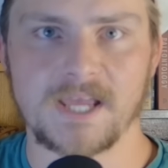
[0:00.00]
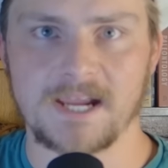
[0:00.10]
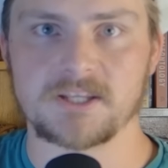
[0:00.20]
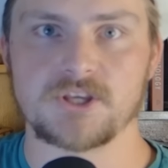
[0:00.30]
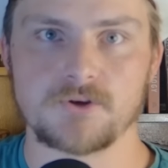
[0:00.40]

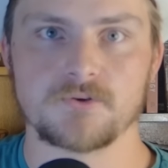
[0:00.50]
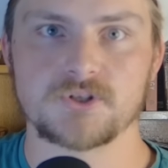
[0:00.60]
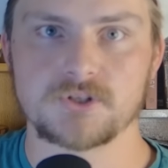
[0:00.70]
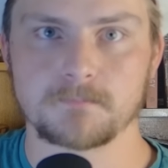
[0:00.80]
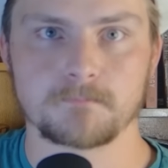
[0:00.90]
had
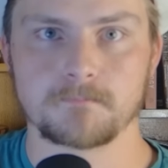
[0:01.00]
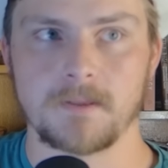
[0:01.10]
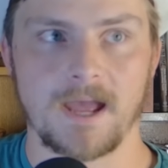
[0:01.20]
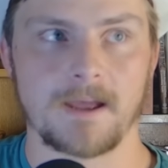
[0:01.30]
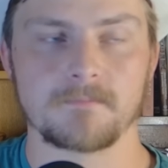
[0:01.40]
huge
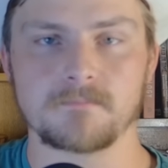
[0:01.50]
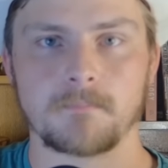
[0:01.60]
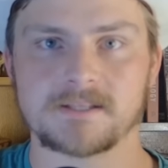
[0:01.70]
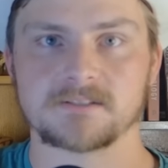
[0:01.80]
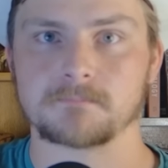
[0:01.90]

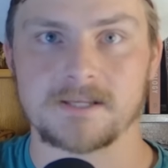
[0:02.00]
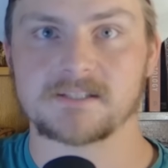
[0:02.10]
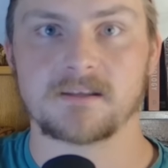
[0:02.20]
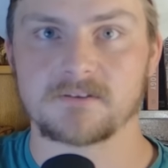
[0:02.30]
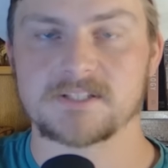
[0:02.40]

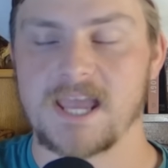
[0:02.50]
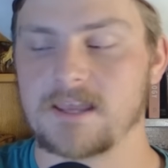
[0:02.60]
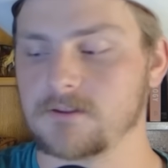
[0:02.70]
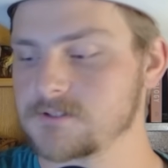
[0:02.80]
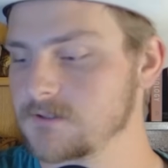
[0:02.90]
muscular
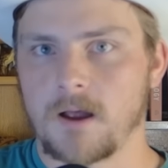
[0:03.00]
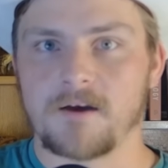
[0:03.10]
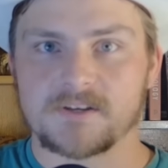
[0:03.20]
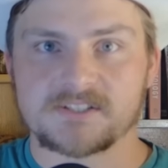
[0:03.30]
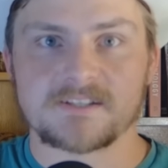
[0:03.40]
tails.
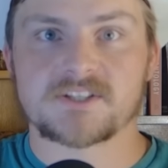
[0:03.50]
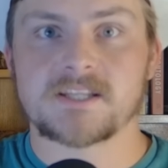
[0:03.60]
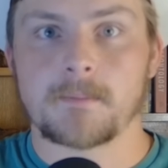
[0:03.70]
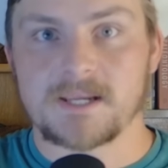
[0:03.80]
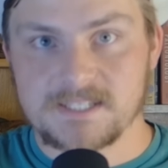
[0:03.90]
Obviously, there's
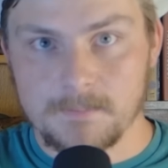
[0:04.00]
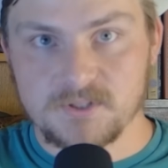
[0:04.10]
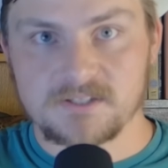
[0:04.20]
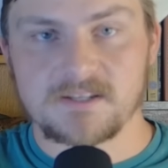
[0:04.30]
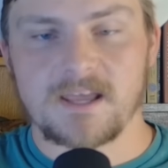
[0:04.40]
some
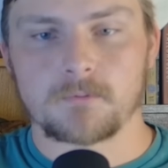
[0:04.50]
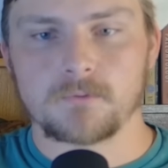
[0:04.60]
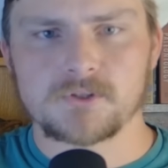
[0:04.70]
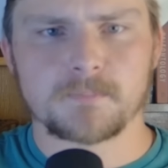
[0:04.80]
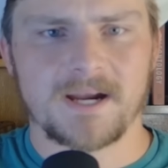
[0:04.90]
exceptions to that
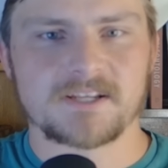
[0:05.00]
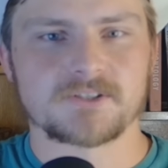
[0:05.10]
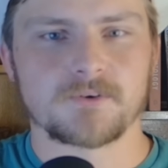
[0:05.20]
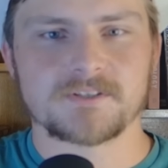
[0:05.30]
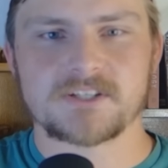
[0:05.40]
rule.
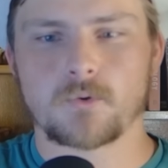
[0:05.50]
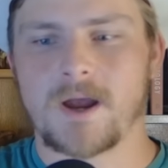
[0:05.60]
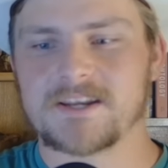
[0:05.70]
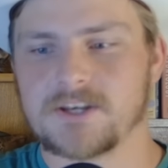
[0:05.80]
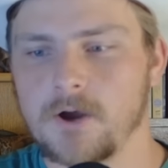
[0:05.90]
Spinosaurus is
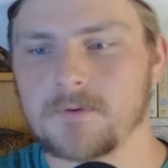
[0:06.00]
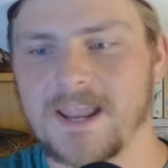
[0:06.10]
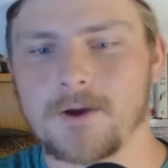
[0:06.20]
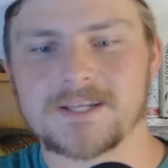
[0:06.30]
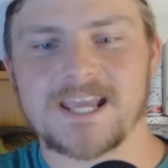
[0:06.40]
quite known
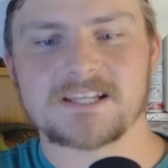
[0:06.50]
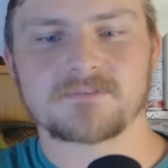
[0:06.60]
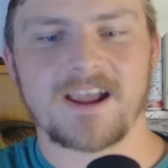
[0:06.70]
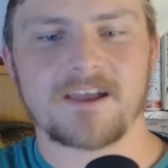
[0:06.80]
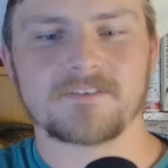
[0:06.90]
nowadays
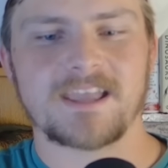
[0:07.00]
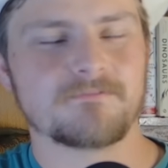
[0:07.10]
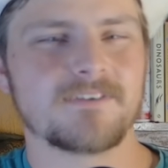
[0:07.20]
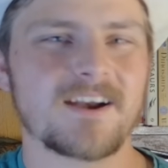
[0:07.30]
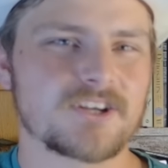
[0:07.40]
for having a
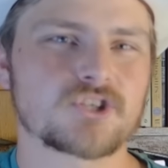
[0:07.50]
very